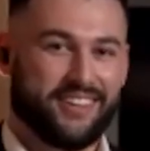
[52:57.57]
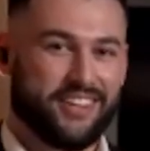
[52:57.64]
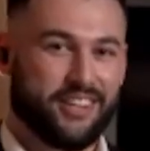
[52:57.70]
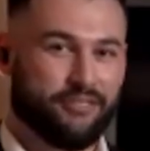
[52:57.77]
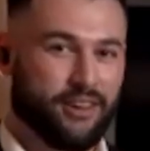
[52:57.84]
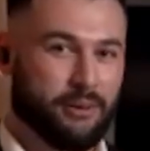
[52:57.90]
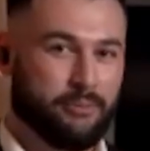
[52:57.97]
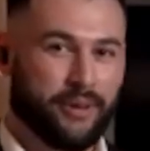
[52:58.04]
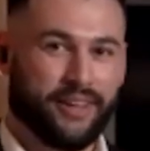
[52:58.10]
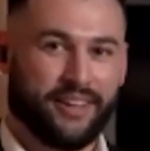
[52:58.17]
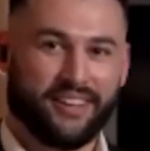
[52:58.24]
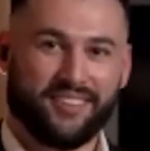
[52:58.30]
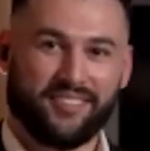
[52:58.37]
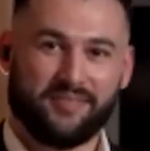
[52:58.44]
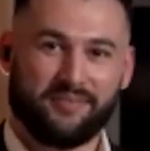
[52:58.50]

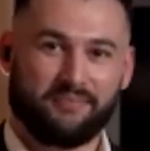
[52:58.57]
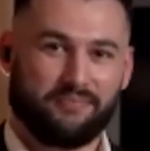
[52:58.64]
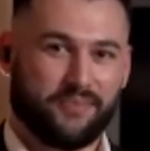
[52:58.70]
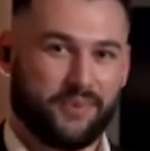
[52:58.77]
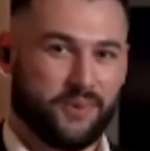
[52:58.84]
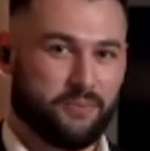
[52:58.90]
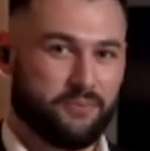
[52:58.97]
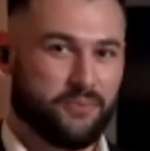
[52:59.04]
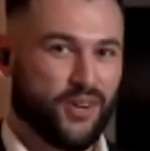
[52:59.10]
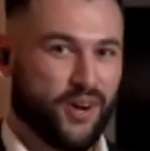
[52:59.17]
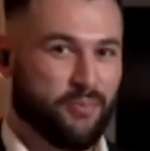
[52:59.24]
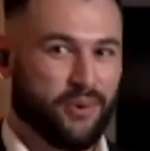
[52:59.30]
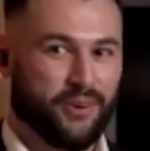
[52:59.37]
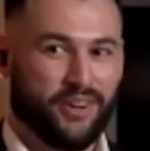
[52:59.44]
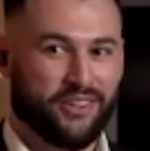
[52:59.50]
developing,
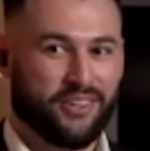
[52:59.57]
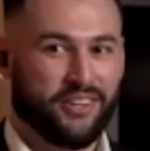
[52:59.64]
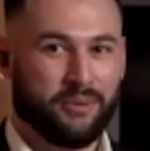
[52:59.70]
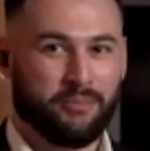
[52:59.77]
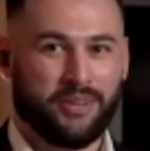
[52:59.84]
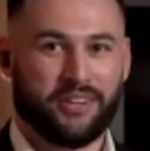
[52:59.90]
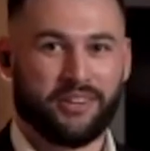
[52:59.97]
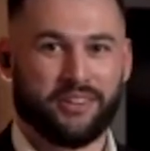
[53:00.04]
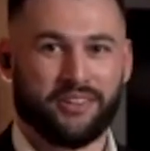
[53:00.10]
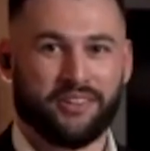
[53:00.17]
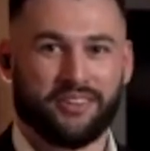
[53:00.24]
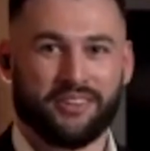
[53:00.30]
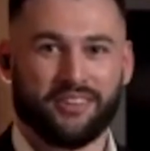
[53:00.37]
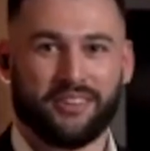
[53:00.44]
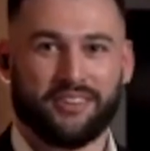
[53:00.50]
probably not going to be here.